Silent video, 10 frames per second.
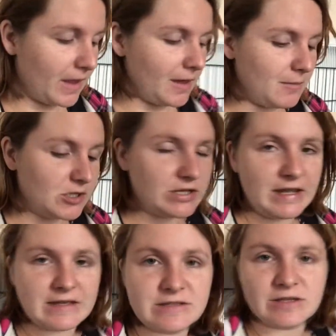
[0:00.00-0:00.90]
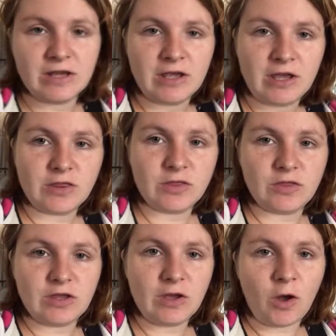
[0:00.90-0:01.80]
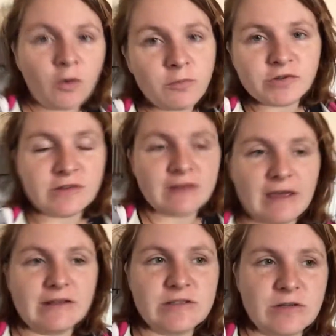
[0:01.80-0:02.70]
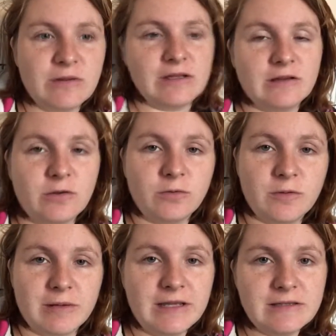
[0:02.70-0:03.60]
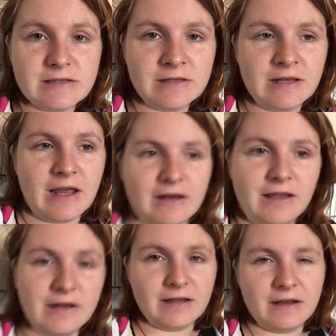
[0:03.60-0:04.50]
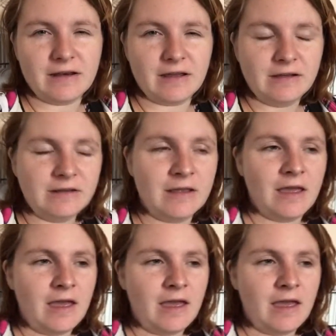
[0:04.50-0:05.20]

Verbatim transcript: um, and she has the option there to either call the police and like nine nine nine,